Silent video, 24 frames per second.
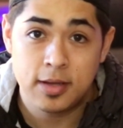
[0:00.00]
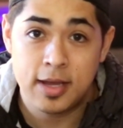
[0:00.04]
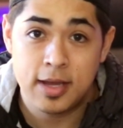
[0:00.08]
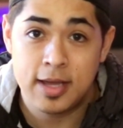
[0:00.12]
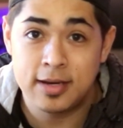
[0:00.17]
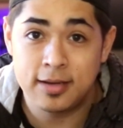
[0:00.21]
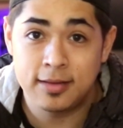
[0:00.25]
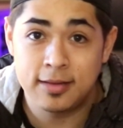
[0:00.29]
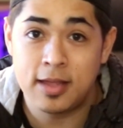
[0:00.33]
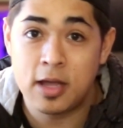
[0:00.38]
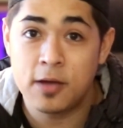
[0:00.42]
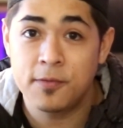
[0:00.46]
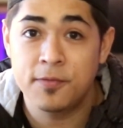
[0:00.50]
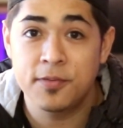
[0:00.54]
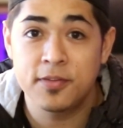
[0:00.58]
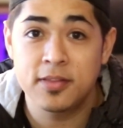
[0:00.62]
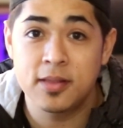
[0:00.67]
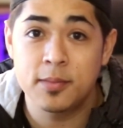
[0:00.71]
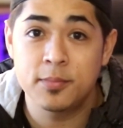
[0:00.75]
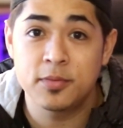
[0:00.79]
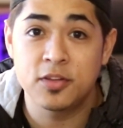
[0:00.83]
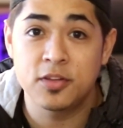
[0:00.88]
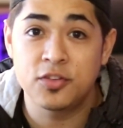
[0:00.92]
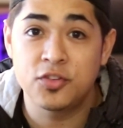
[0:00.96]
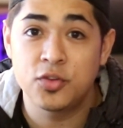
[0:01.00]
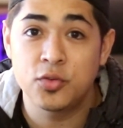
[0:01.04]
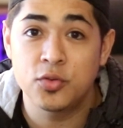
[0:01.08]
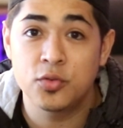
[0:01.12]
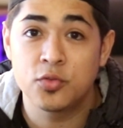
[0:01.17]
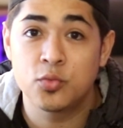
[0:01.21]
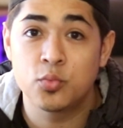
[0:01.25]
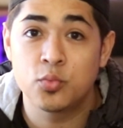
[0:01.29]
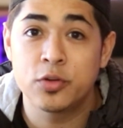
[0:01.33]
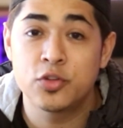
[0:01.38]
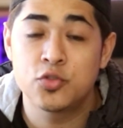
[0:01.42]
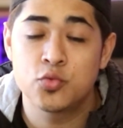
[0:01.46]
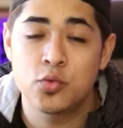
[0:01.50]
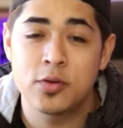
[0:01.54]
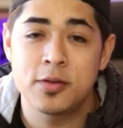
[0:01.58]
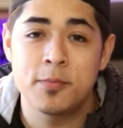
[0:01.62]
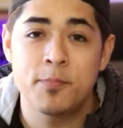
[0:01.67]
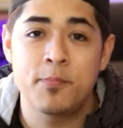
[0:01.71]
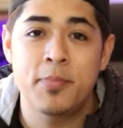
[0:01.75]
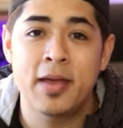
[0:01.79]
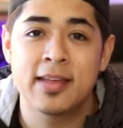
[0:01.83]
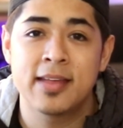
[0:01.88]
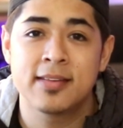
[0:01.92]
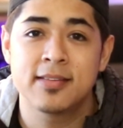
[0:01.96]
and allow for them to choose which one
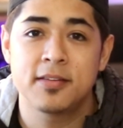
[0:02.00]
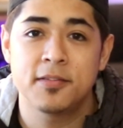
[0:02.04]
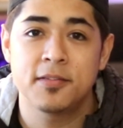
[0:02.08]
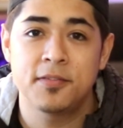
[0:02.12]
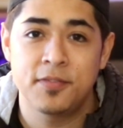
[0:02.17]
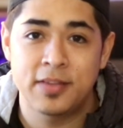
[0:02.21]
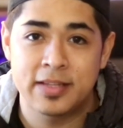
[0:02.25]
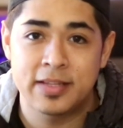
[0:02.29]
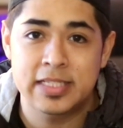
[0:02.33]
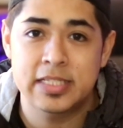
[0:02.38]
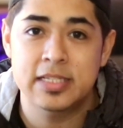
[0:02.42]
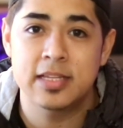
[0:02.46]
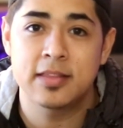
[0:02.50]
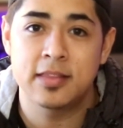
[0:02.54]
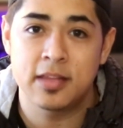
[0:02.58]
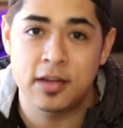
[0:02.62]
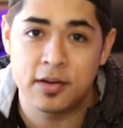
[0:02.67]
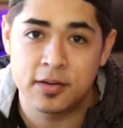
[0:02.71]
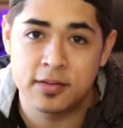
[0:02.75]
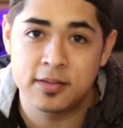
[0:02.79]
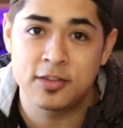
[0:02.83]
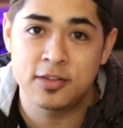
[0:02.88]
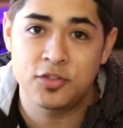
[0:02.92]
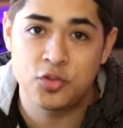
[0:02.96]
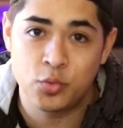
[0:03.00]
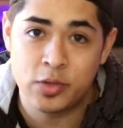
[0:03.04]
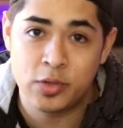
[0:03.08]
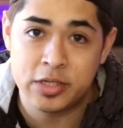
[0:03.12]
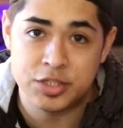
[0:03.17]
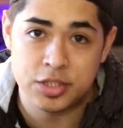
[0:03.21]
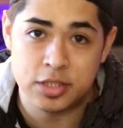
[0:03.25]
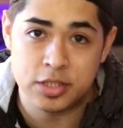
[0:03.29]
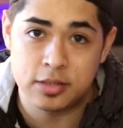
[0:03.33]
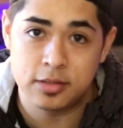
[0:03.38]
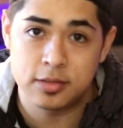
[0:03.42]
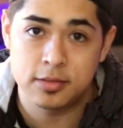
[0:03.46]
best fits their situation.